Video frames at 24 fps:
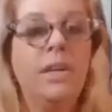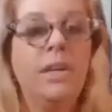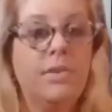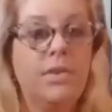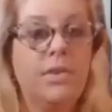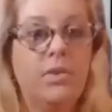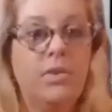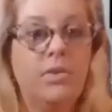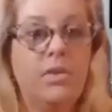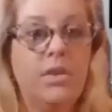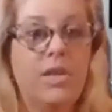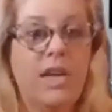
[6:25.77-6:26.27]

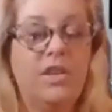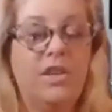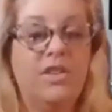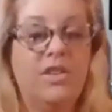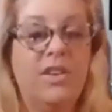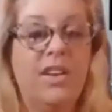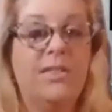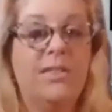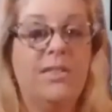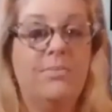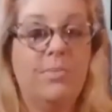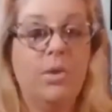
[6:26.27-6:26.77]
association
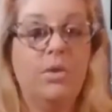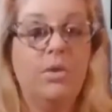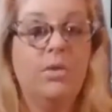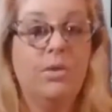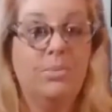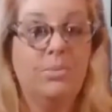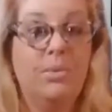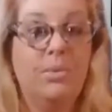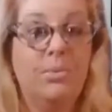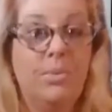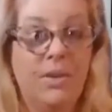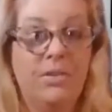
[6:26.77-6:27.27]
has
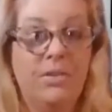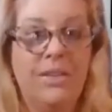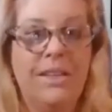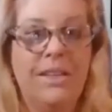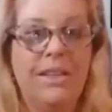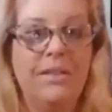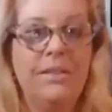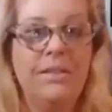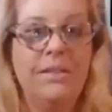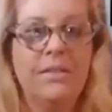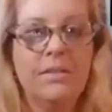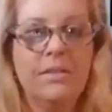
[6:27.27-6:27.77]
multiple
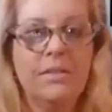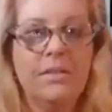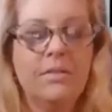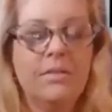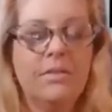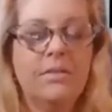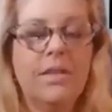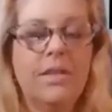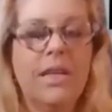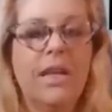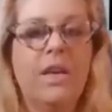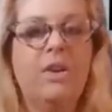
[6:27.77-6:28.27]
buildings
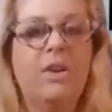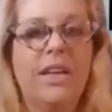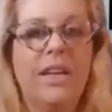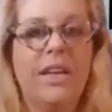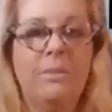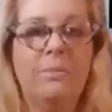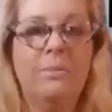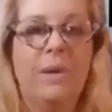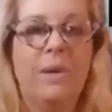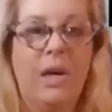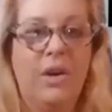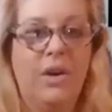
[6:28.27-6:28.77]
that are
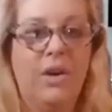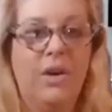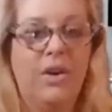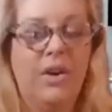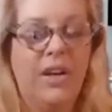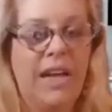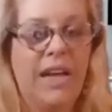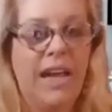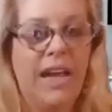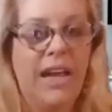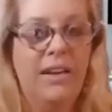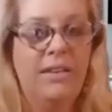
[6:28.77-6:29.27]
hit by a
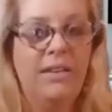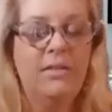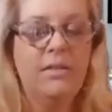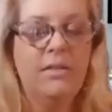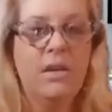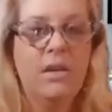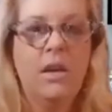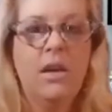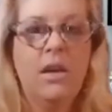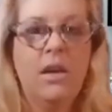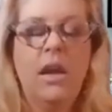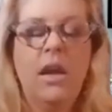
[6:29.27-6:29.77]
hurricane,
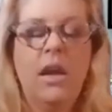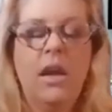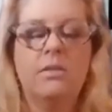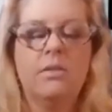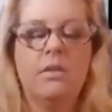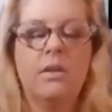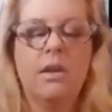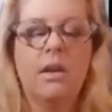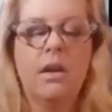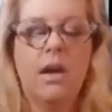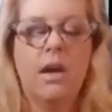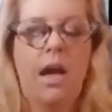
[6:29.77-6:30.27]

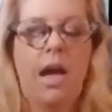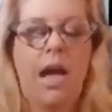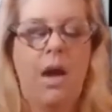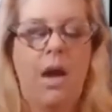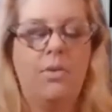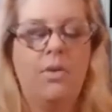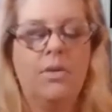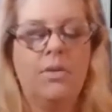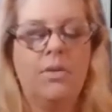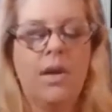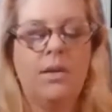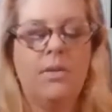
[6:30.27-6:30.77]
how
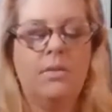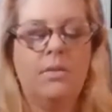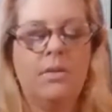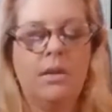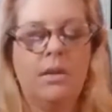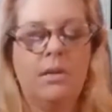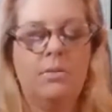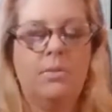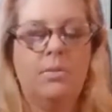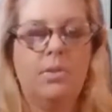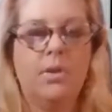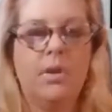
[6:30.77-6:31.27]
is that
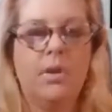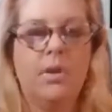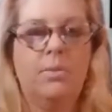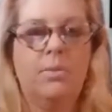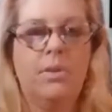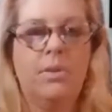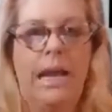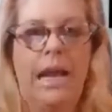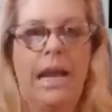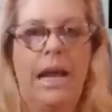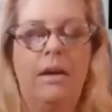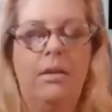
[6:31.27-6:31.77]
deductible going to
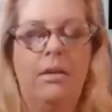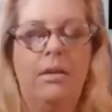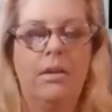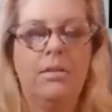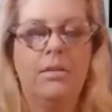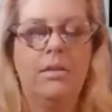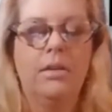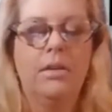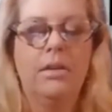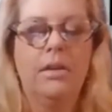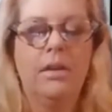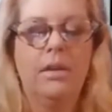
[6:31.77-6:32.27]
play out? Is
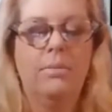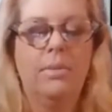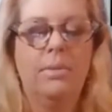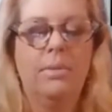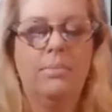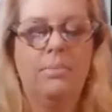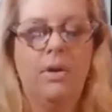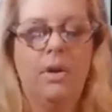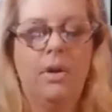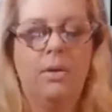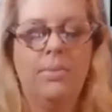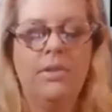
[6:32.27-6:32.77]
it going to be
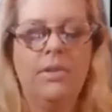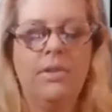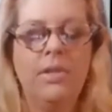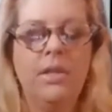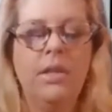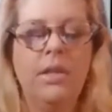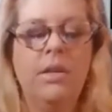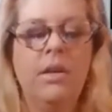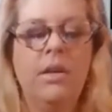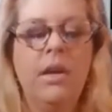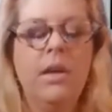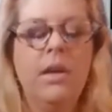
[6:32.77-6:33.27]
per
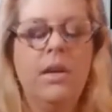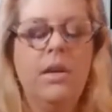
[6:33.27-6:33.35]
building?